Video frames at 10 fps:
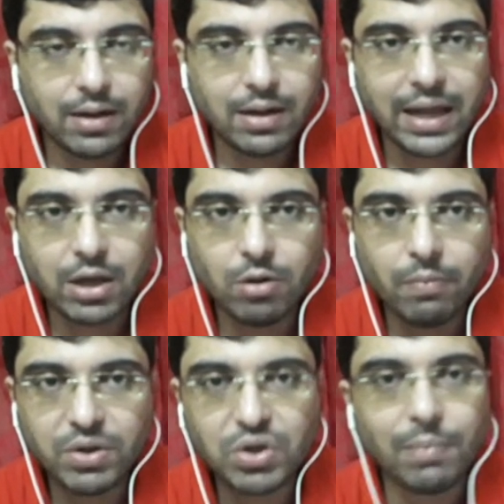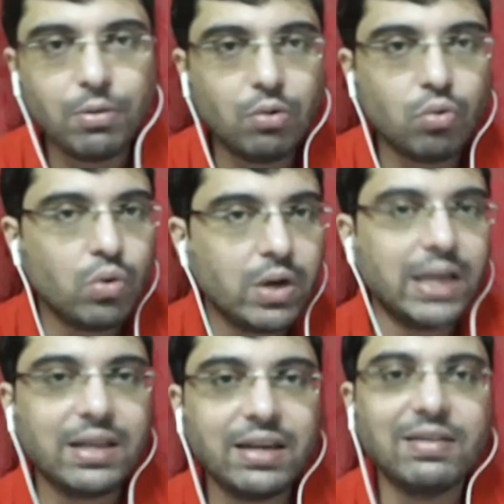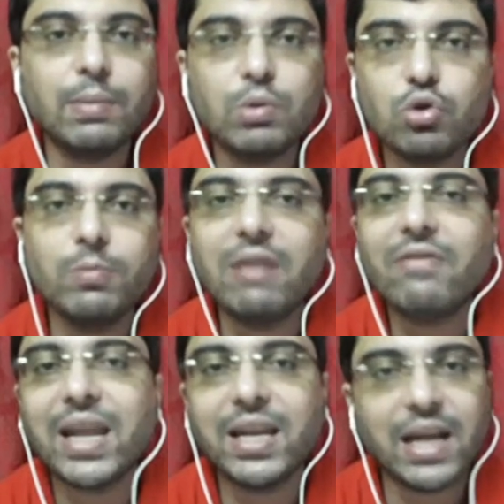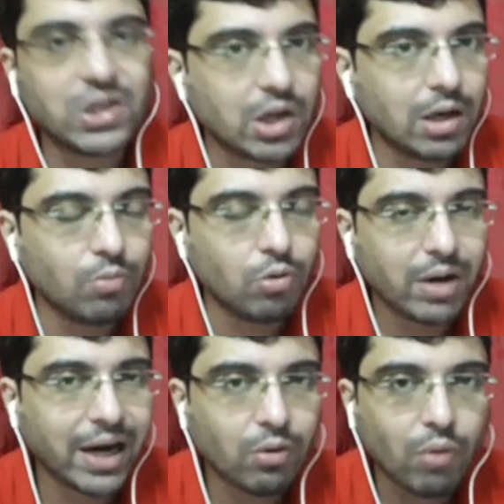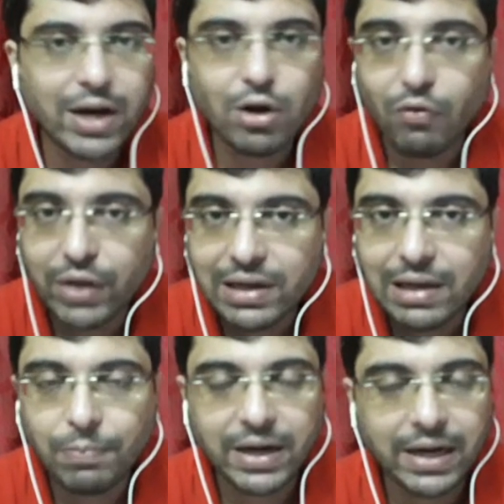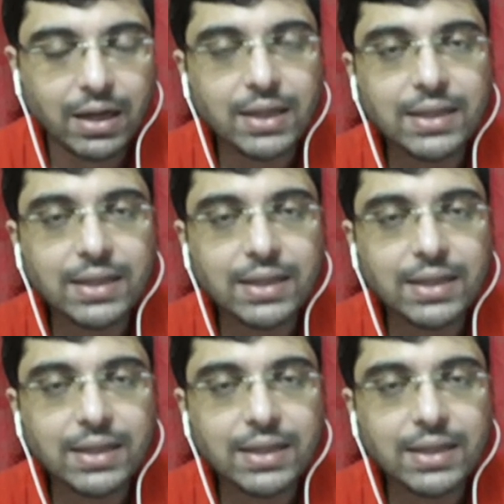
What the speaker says: like bishop to d3 seems to be a very natural move and quite oftenly played.